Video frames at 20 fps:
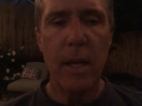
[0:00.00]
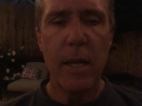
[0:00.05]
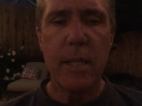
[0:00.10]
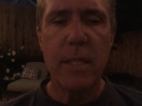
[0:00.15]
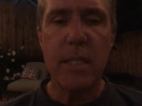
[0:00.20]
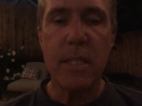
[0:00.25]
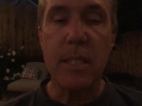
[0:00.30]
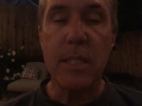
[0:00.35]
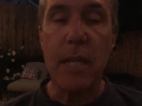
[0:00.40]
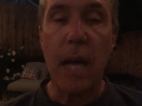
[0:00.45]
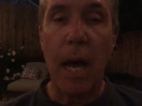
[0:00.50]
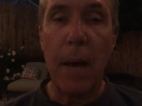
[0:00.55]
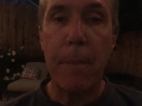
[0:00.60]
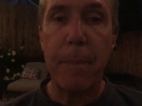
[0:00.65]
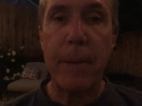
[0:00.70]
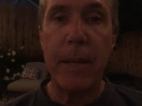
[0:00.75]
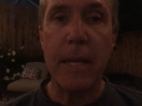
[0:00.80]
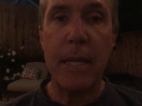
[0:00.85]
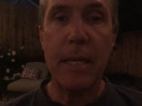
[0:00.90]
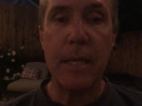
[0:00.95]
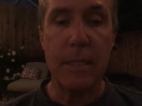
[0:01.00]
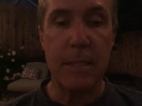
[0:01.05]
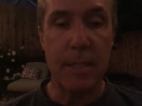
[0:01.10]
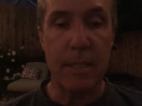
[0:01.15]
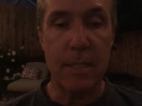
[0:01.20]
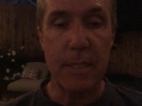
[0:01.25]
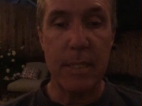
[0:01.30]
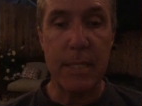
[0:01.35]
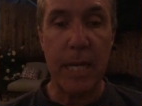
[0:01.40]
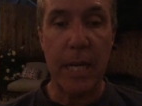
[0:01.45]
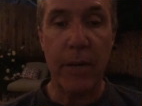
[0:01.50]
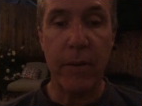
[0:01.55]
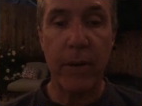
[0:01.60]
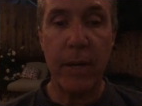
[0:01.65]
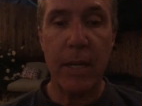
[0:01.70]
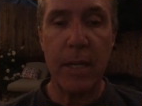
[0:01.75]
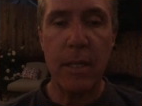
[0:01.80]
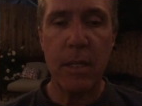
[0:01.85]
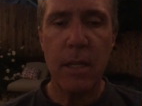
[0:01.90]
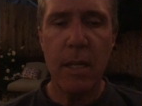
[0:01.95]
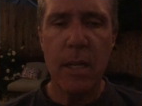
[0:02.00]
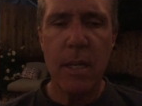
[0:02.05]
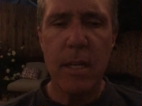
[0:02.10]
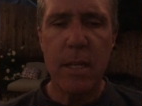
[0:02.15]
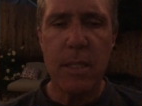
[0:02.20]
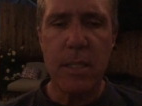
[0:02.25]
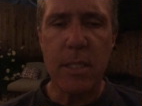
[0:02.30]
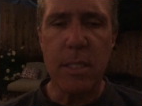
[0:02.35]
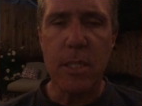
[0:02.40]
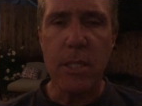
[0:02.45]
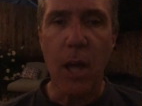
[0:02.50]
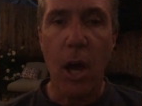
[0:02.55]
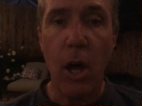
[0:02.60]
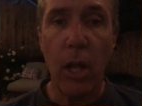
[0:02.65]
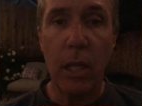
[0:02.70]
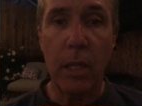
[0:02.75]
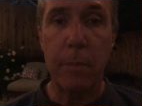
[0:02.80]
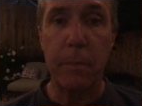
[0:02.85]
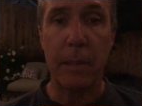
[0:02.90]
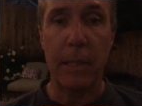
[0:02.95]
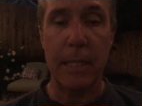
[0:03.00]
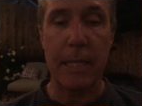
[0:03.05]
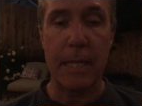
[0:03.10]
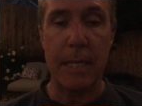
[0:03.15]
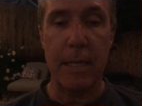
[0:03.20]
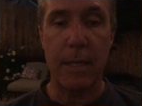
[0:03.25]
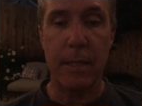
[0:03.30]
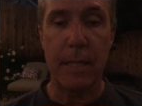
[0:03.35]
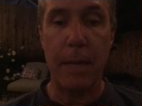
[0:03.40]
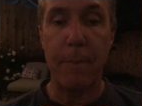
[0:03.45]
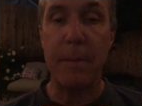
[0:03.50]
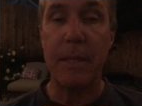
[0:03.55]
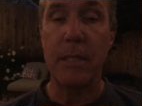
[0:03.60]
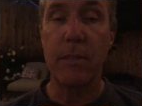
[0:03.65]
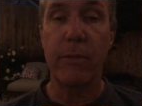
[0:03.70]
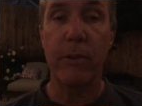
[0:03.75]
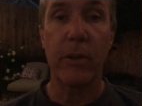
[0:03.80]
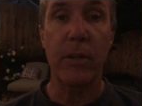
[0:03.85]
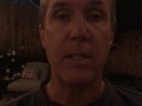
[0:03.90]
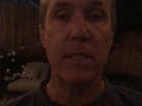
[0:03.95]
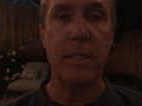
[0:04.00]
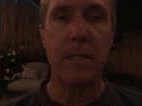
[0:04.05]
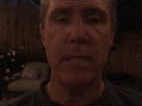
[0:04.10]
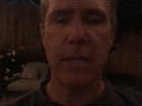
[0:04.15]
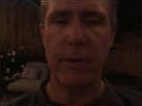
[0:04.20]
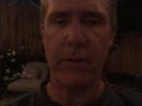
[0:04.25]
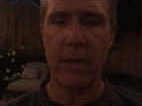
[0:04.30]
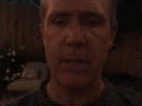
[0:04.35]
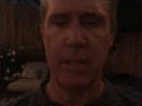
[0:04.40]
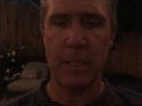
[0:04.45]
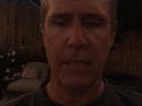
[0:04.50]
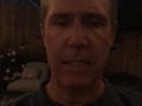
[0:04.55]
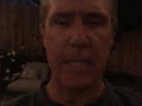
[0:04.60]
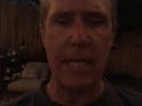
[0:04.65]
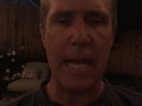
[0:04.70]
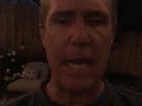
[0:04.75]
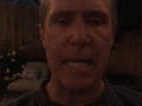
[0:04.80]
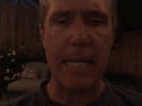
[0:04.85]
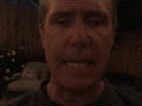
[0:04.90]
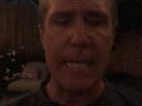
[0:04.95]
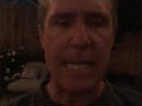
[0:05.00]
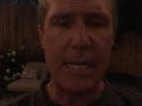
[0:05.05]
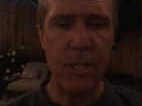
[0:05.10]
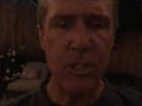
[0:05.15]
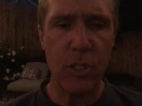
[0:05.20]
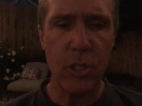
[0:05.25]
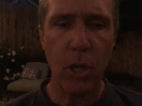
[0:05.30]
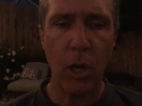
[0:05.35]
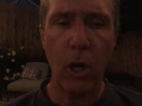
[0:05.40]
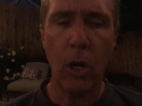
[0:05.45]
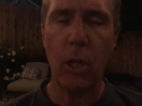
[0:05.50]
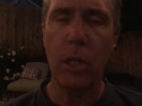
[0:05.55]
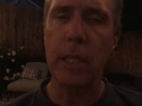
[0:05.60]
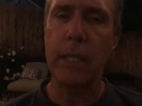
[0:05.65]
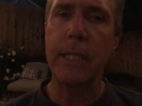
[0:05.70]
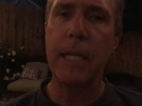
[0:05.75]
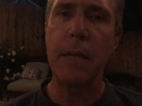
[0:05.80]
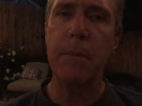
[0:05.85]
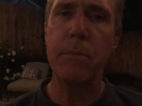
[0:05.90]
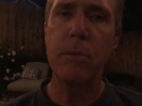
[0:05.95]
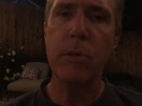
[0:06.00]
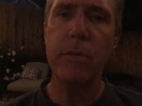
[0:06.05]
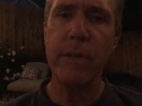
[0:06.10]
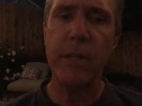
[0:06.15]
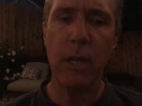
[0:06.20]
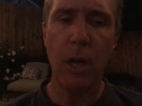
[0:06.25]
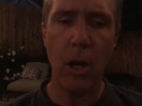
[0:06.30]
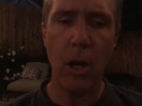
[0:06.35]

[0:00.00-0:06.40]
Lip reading: stopping and staring solemnly, that means very seriously, at each doll and then moving